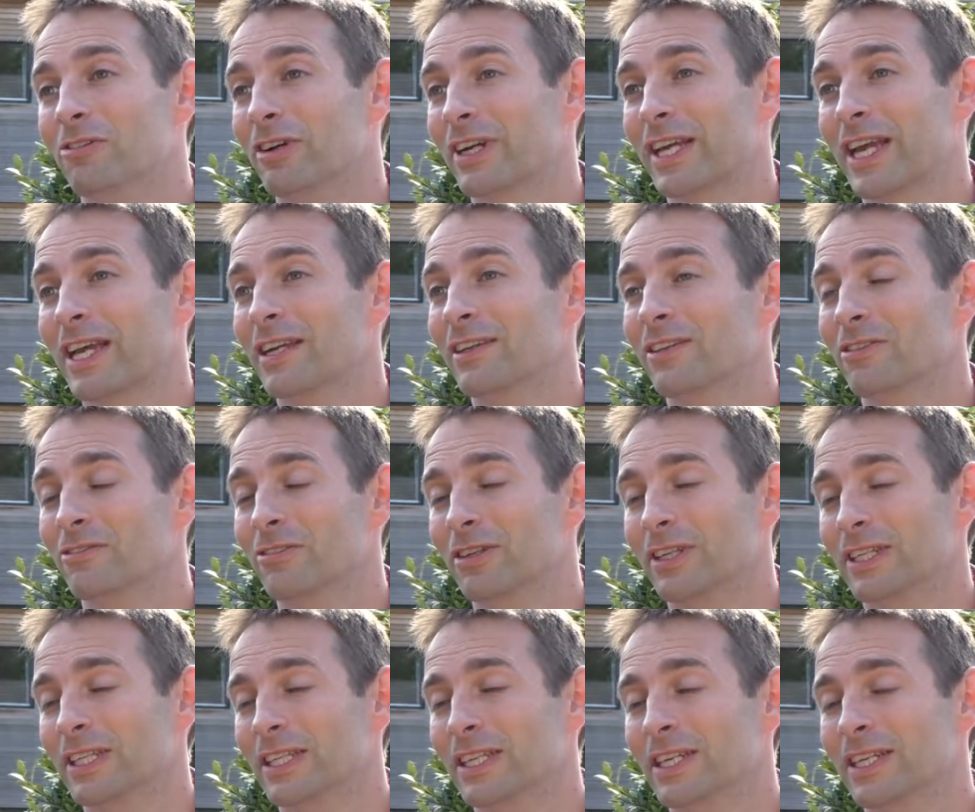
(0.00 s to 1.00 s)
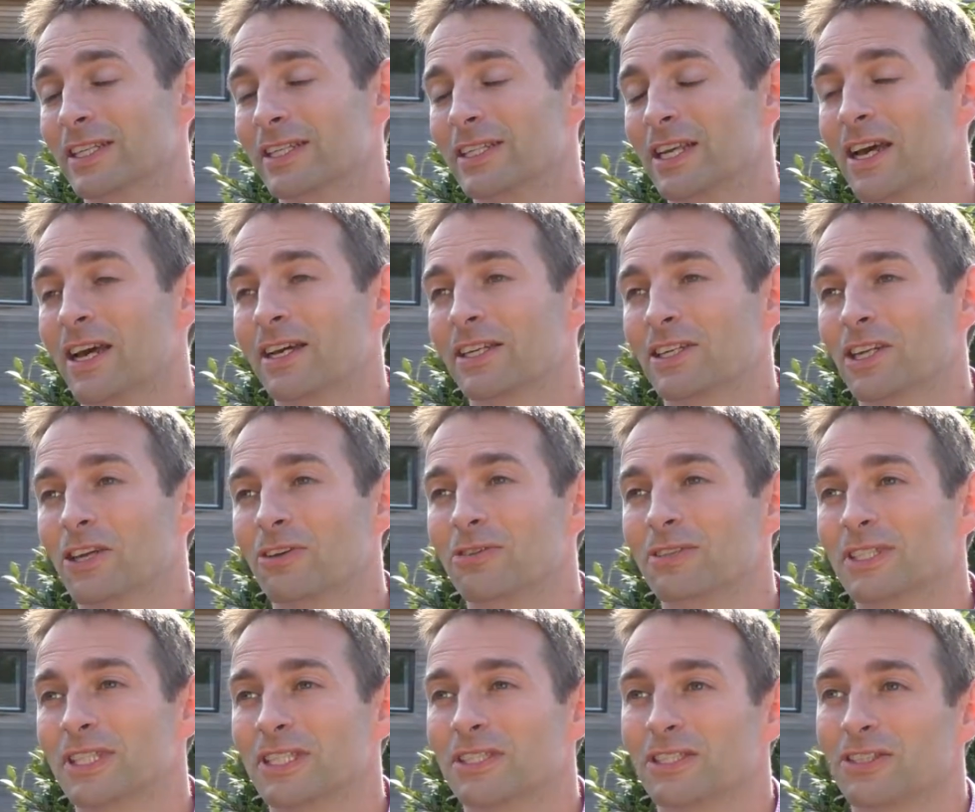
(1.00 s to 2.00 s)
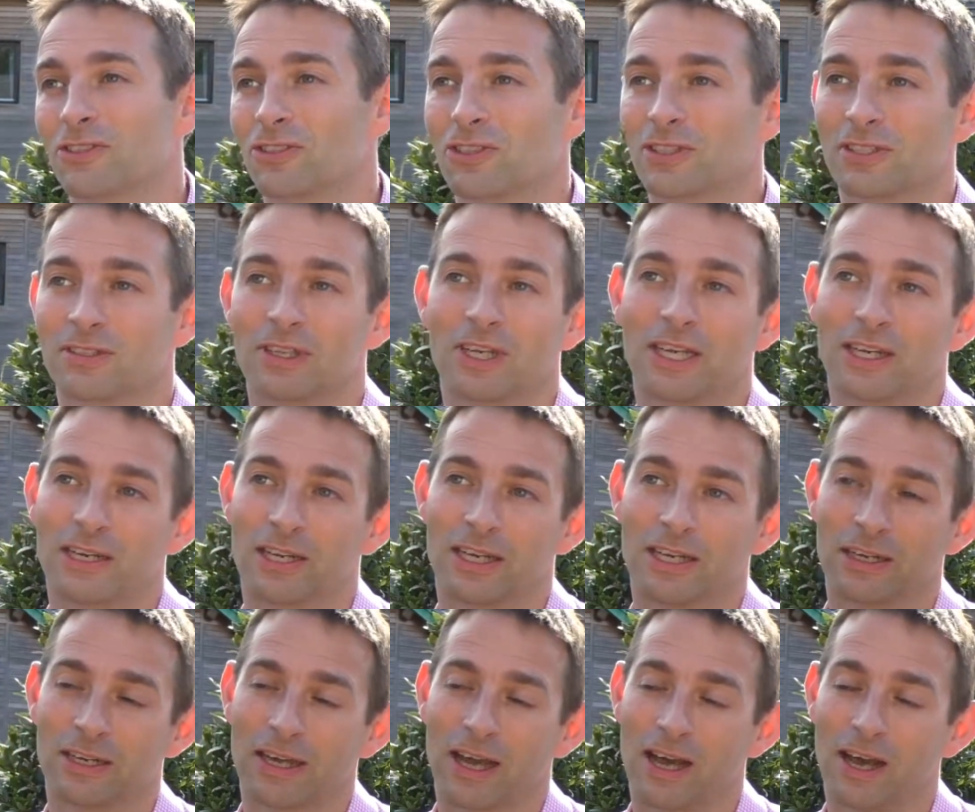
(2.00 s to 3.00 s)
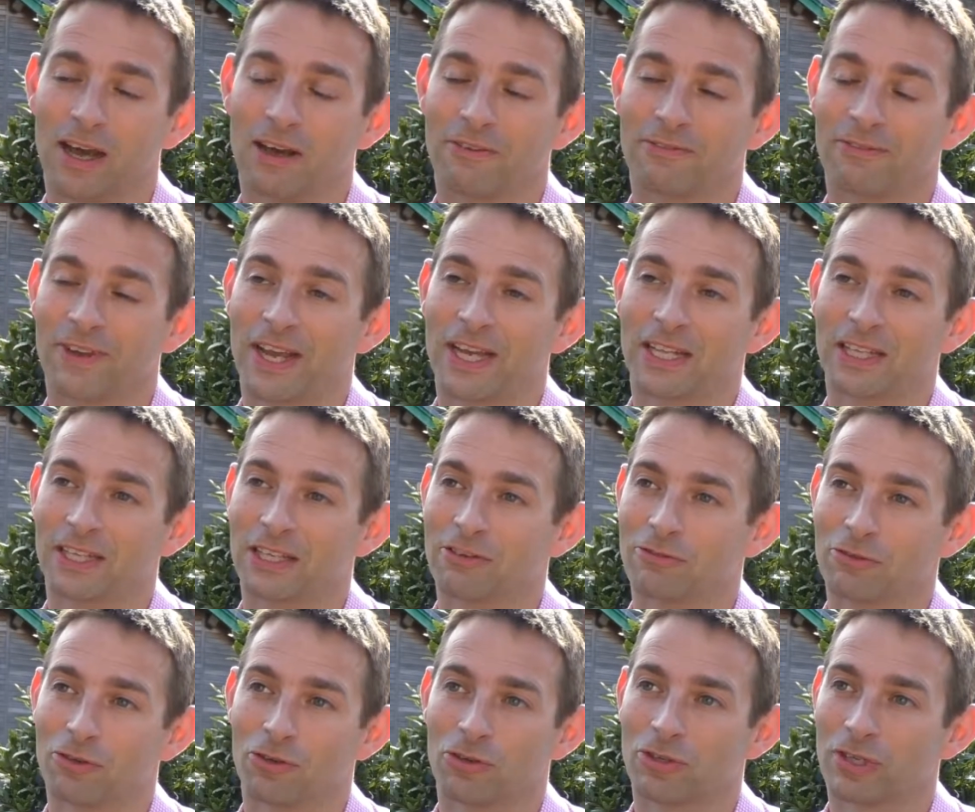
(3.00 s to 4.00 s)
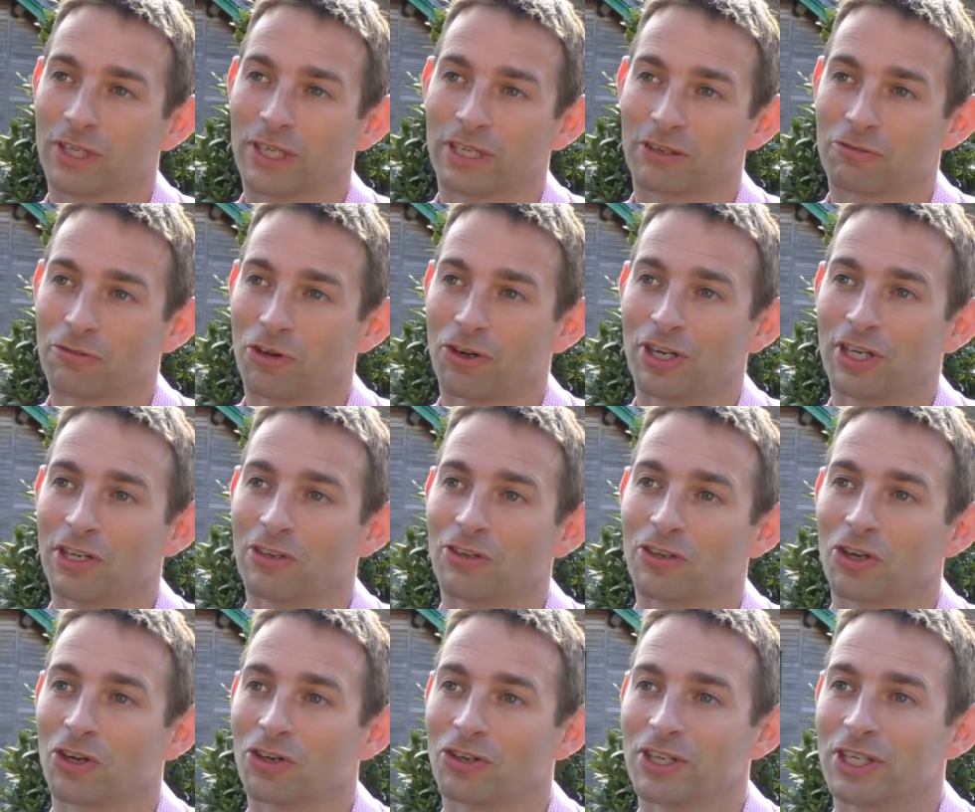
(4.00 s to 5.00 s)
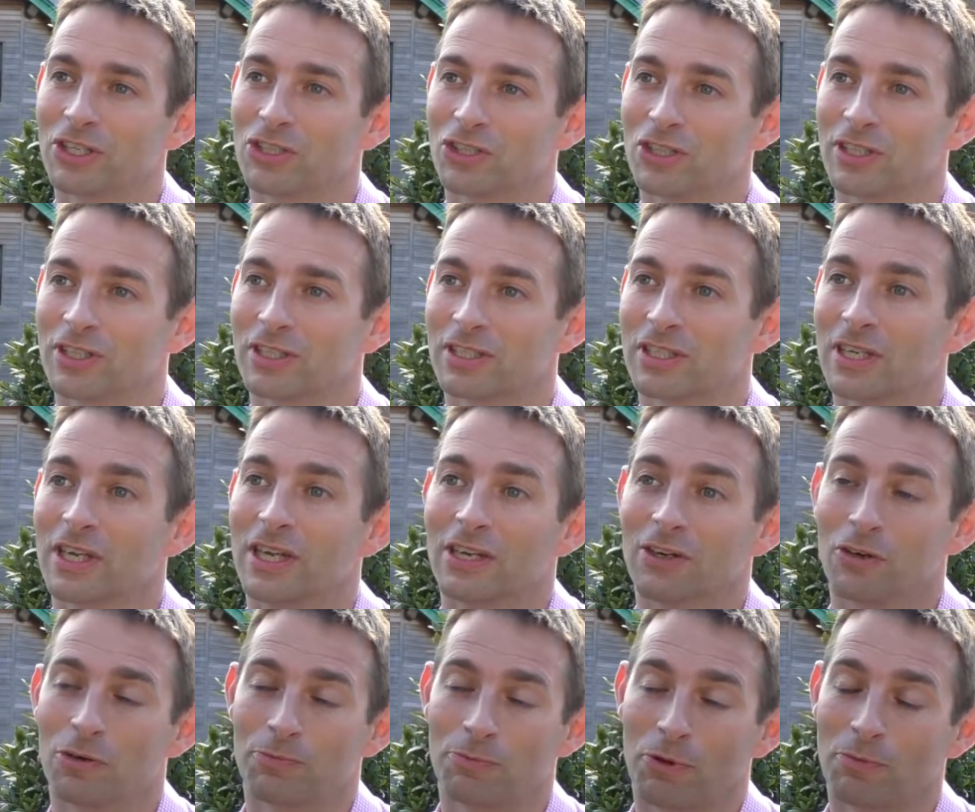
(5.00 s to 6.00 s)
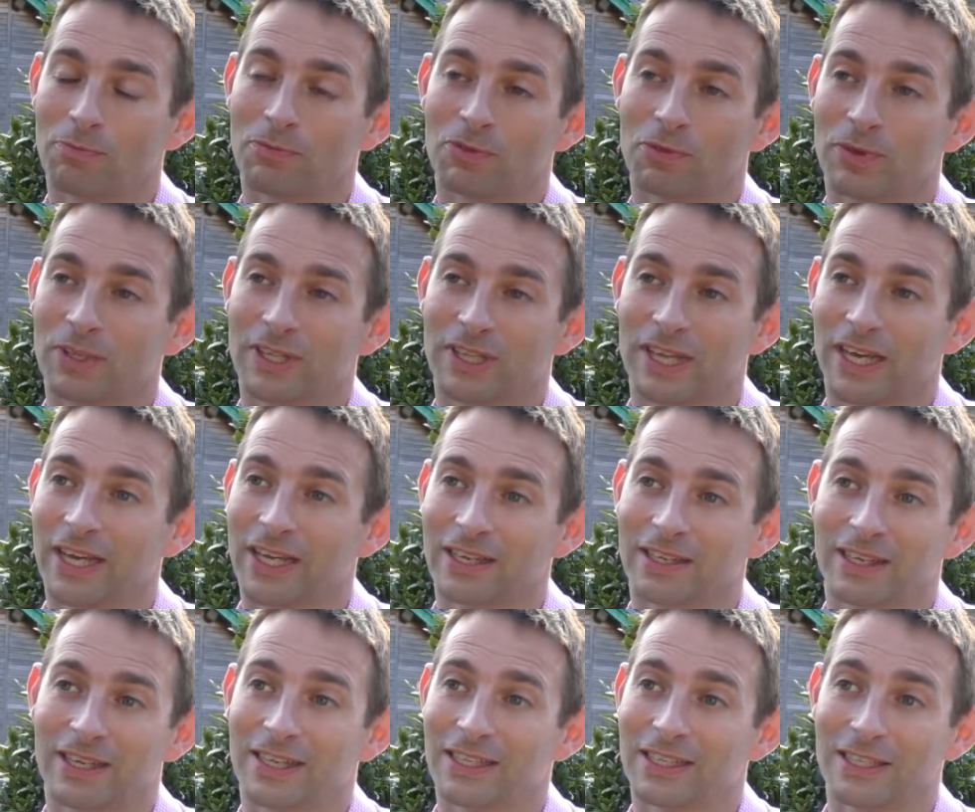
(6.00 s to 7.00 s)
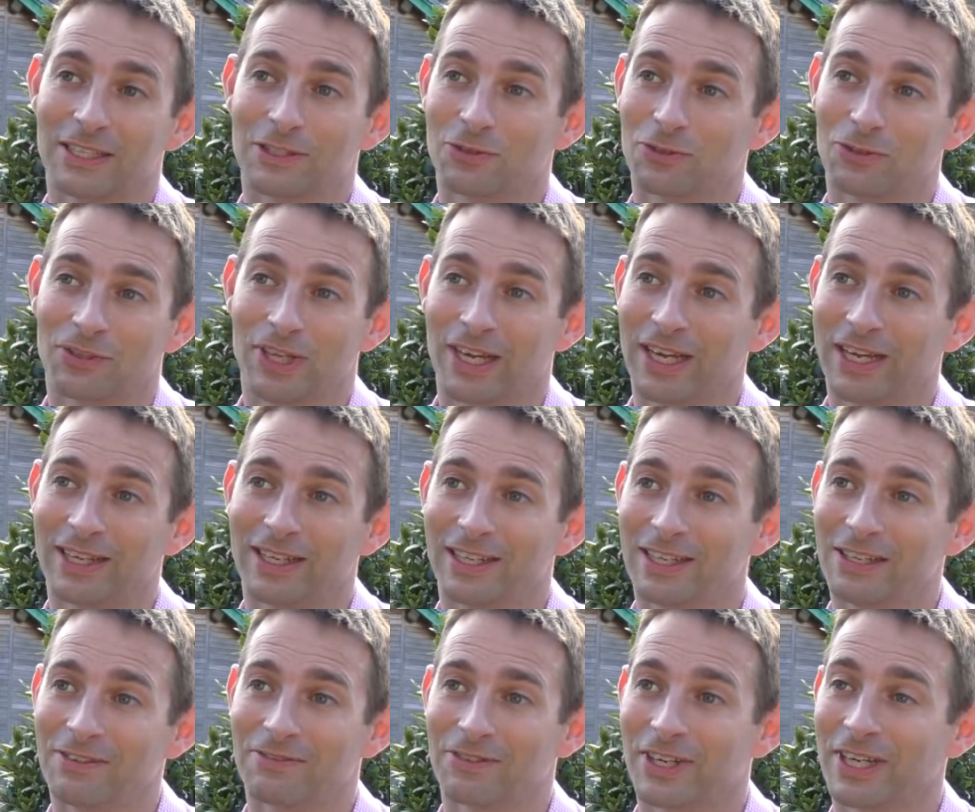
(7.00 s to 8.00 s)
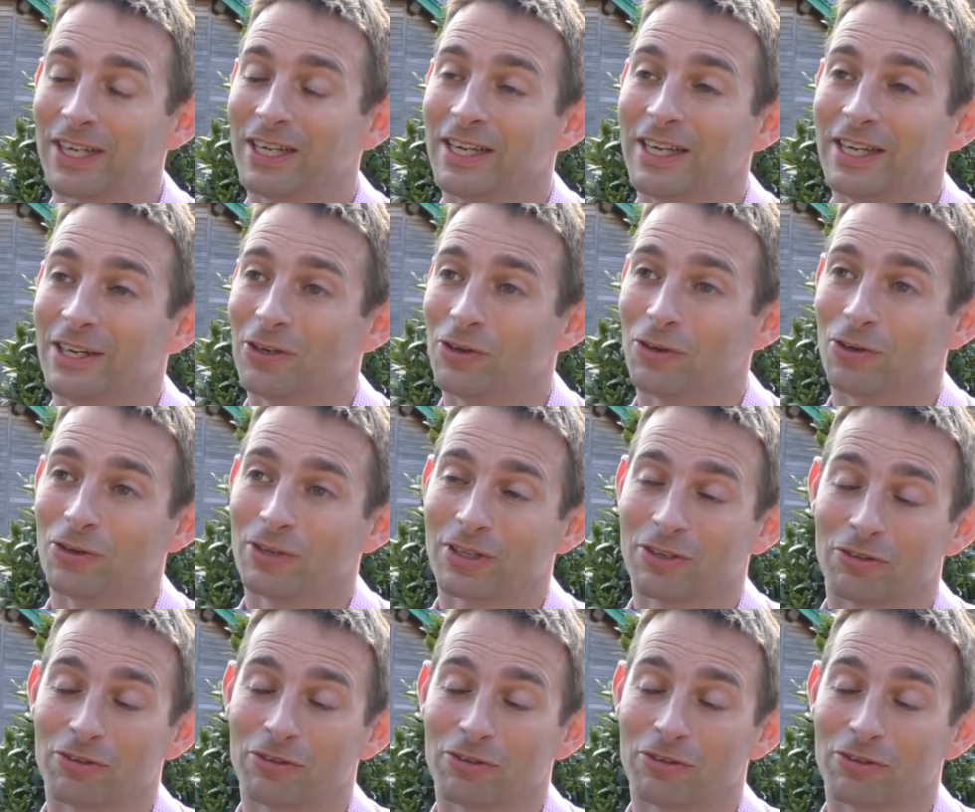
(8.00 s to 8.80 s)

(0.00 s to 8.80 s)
or, a, or a, a diagnosis such as uh, heart failure or uh, chronic lung conditions or problems with their kidneys or their liver or,